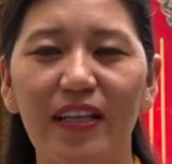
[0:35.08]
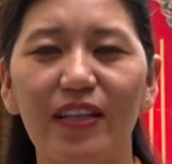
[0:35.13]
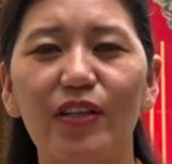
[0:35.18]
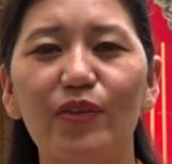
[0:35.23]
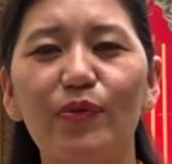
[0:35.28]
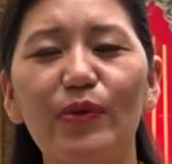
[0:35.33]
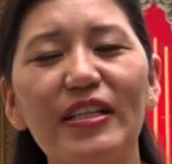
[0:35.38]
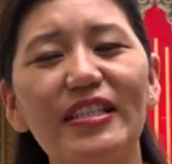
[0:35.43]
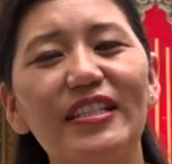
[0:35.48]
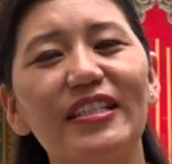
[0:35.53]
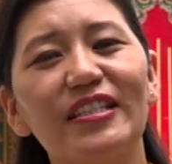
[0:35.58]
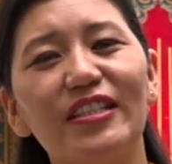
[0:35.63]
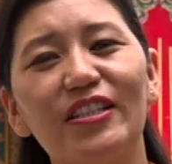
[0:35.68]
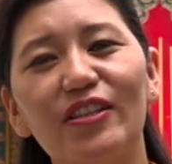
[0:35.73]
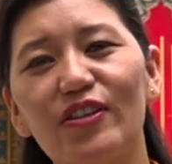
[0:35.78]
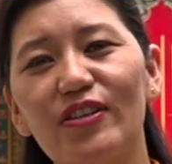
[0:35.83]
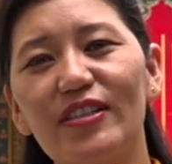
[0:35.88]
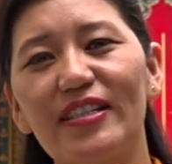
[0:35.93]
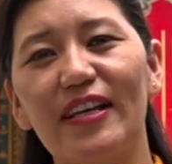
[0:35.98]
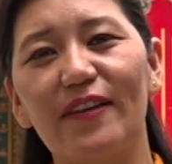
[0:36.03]
the recent
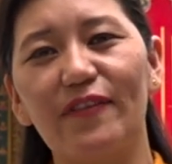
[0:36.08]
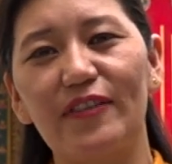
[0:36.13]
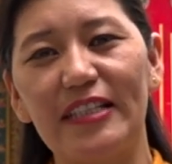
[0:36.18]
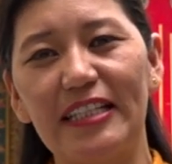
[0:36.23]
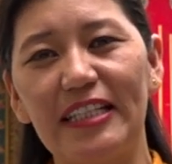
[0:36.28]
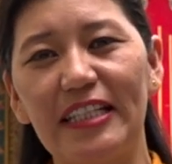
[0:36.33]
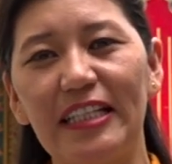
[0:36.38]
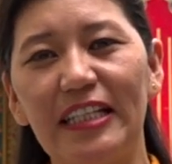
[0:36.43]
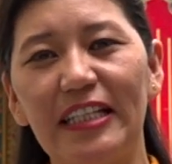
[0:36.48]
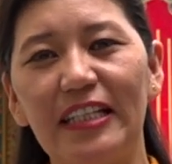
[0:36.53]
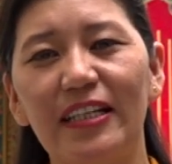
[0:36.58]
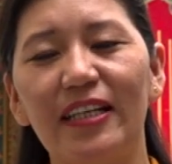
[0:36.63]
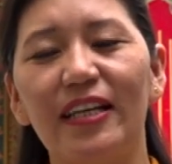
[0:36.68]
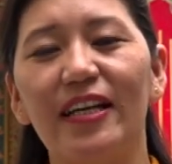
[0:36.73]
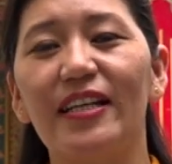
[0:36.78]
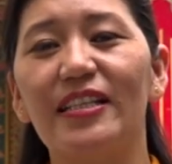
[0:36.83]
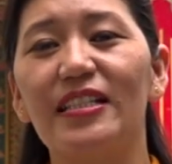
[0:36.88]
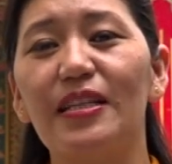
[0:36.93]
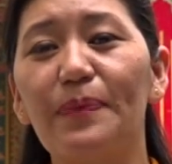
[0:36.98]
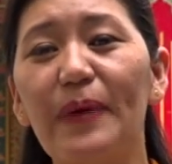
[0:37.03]
years have seen
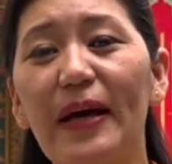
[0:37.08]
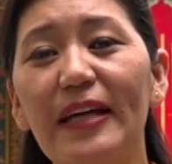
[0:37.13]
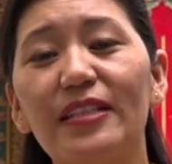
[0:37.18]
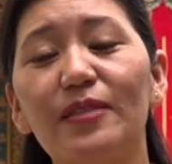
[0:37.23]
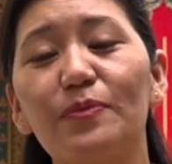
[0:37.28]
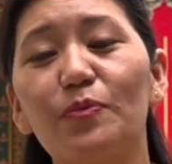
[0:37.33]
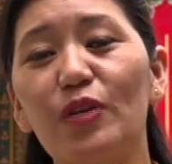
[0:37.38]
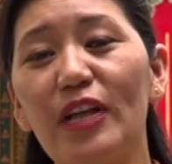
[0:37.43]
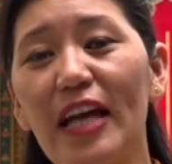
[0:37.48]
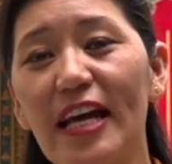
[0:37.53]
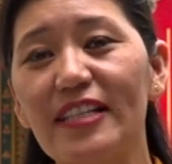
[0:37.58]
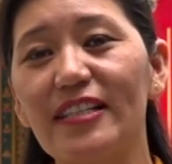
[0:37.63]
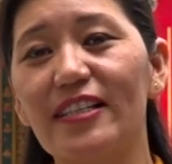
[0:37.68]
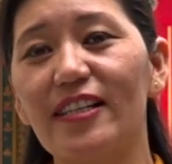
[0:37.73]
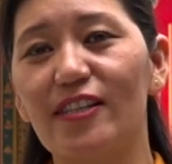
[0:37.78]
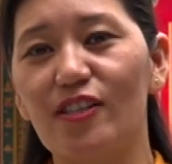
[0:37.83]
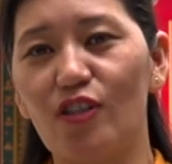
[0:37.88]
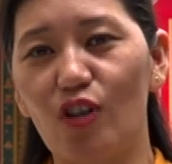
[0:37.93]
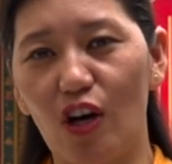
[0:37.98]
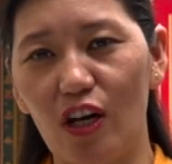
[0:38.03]
Tibetan
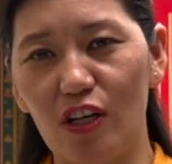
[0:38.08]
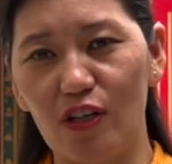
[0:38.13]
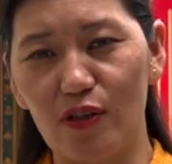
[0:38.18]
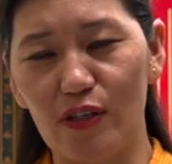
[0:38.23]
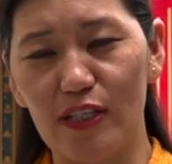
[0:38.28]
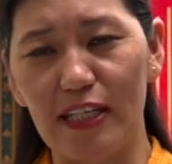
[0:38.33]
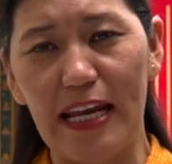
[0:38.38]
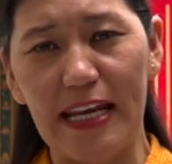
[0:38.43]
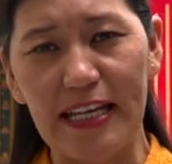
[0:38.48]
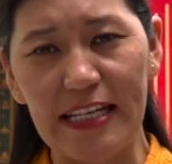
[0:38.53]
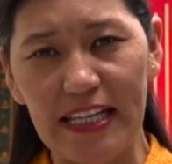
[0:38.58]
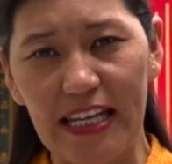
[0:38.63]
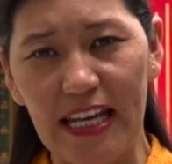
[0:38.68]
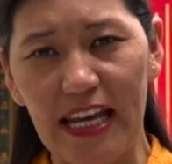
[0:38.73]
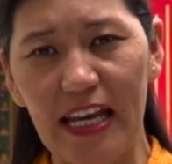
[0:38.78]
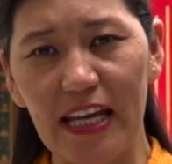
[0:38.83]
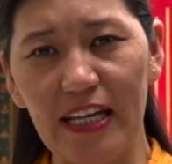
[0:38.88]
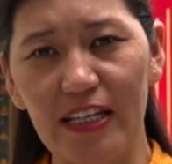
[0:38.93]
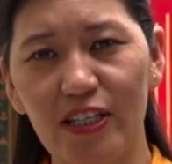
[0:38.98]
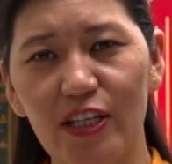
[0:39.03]
monastic scholars
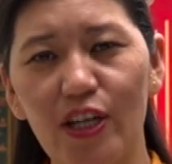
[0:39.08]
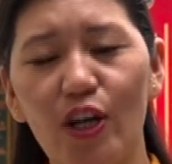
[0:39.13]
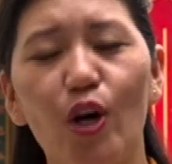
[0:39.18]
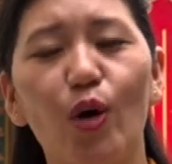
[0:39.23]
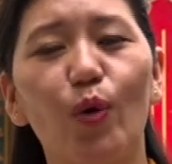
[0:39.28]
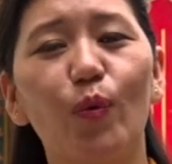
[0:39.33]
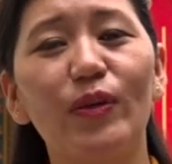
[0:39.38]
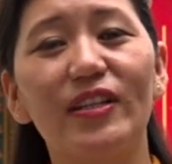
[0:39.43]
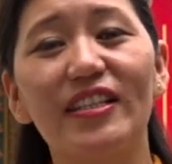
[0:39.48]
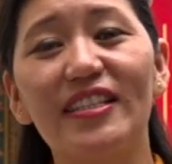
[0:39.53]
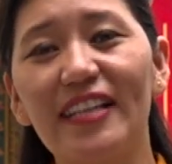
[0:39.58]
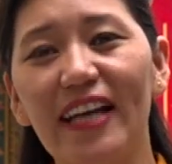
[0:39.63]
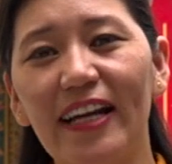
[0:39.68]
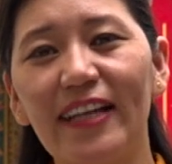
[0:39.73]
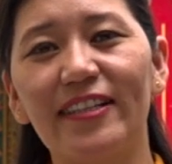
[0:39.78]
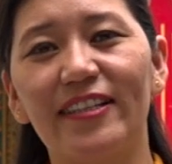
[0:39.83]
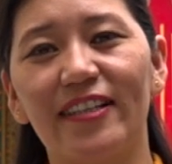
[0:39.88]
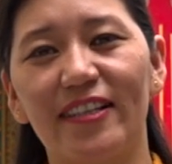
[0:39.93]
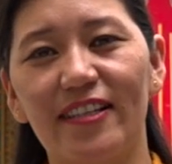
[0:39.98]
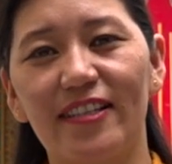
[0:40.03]
engage with
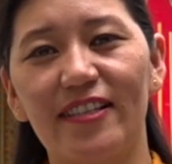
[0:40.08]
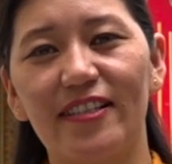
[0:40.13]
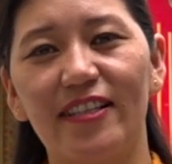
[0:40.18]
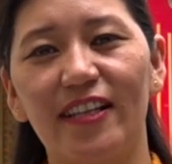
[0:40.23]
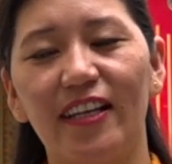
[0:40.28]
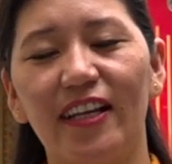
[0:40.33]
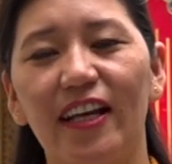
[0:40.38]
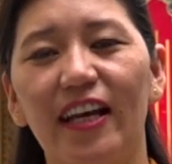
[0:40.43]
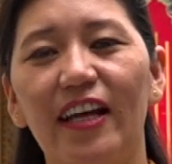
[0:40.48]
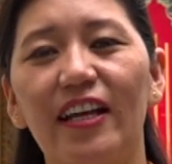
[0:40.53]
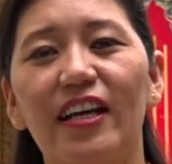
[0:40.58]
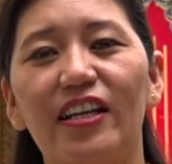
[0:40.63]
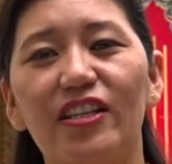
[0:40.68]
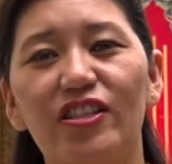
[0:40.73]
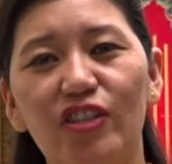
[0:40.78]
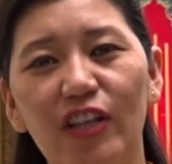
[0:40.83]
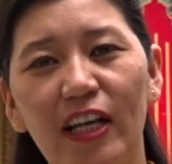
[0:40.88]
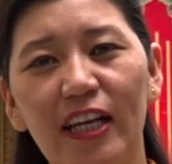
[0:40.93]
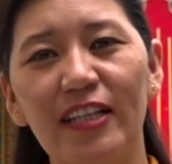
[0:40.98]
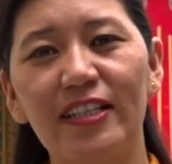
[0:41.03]
scientists in
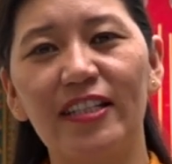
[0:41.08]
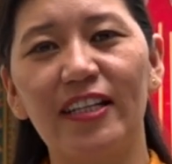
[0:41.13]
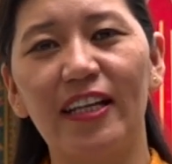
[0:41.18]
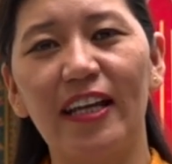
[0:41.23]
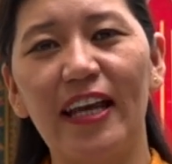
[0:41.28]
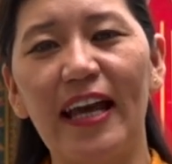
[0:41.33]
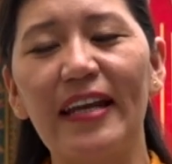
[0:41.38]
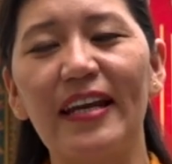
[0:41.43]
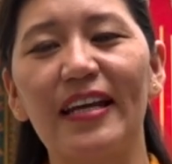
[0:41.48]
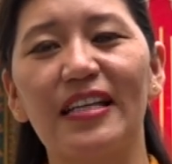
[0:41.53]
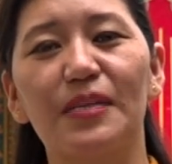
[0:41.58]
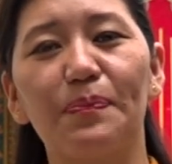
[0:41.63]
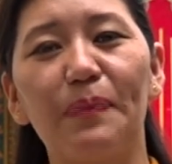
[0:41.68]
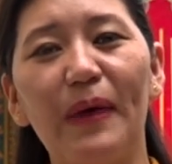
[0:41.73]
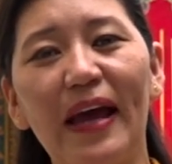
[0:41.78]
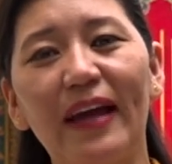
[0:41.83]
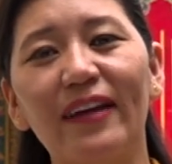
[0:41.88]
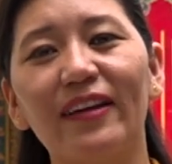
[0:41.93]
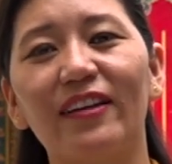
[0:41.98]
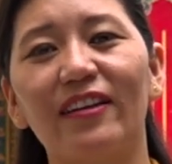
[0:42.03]
exchanging and
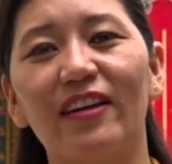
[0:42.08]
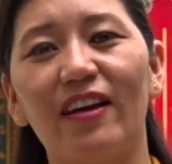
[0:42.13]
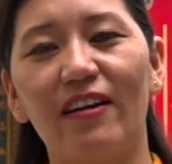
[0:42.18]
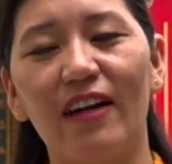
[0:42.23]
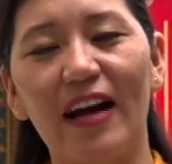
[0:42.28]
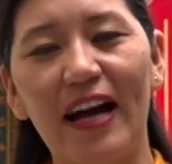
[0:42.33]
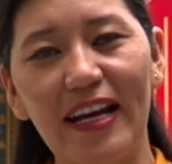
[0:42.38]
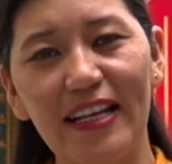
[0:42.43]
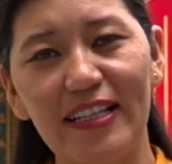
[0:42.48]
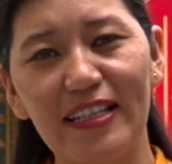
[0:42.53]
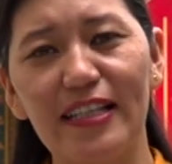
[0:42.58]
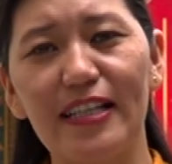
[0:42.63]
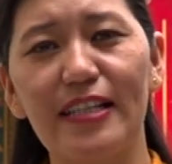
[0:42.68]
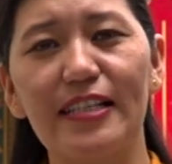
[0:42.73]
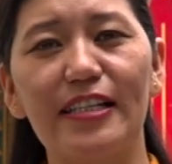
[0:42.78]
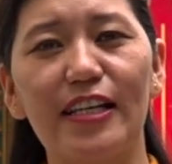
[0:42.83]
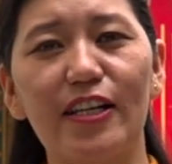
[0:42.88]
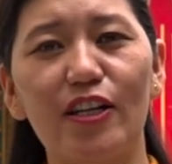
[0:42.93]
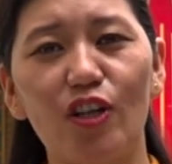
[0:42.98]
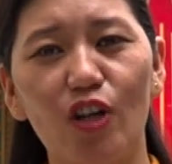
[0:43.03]
expanding their
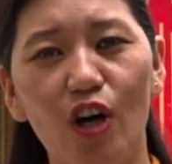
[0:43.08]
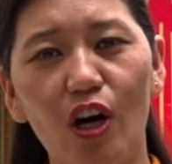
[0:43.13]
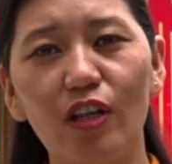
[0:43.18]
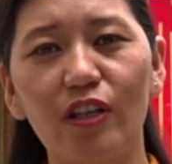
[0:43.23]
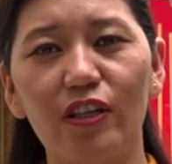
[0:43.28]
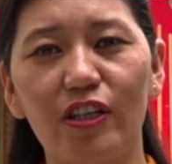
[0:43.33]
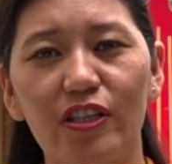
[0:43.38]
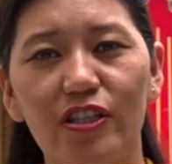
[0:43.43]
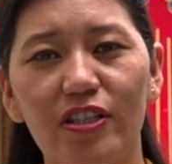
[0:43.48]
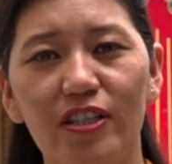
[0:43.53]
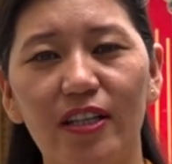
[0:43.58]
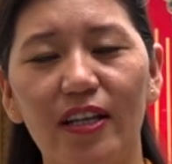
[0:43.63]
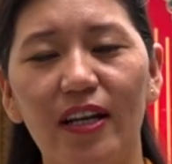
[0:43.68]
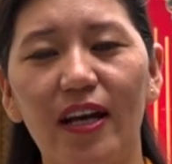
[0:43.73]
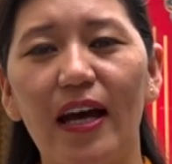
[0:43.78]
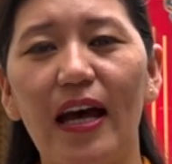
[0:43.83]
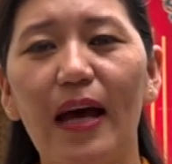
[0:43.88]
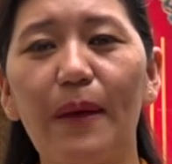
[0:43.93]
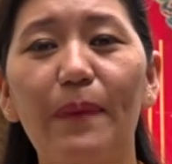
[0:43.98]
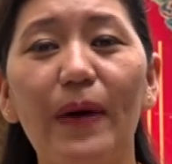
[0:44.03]
ideas and knowledge
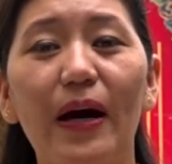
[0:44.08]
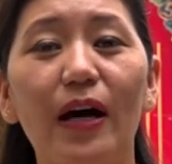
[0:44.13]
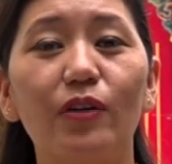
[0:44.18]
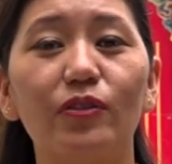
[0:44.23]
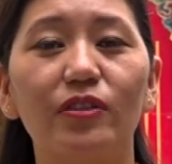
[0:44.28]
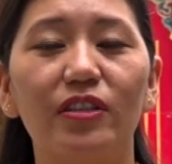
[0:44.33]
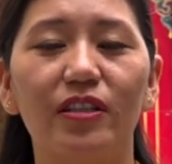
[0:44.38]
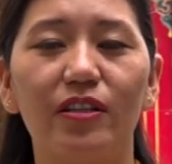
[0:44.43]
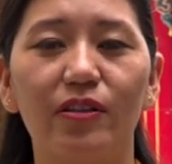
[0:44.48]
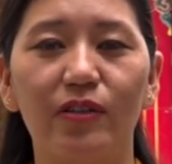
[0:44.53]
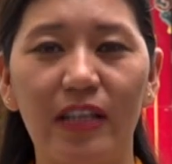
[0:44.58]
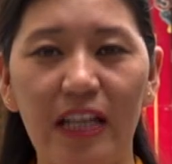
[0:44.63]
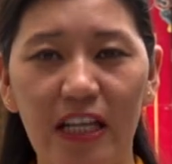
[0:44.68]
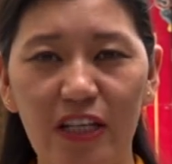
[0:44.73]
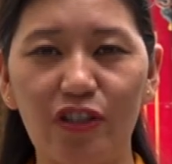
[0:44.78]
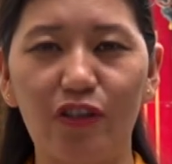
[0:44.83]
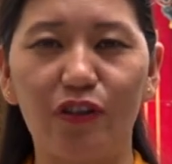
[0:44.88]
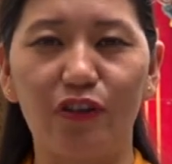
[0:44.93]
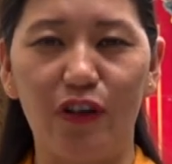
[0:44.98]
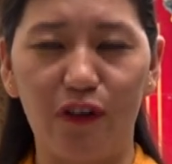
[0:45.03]
about the
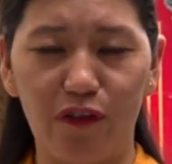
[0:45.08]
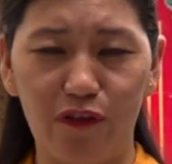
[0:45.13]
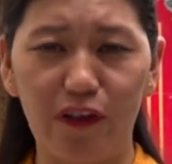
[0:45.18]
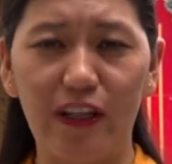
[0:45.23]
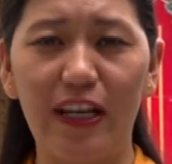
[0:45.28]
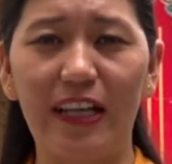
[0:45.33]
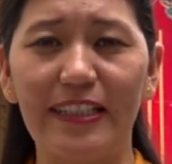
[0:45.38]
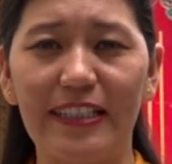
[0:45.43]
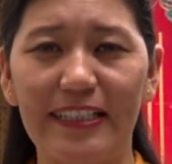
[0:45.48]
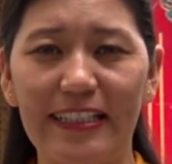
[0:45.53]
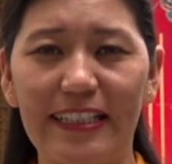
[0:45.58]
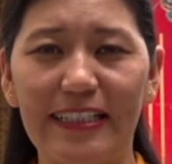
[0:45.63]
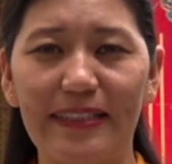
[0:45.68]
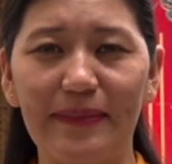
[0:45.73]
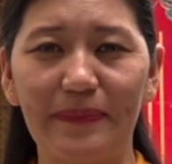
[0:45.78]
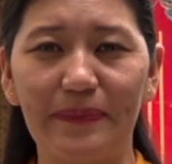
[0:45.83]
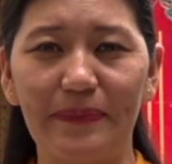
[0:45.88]
nature of reality.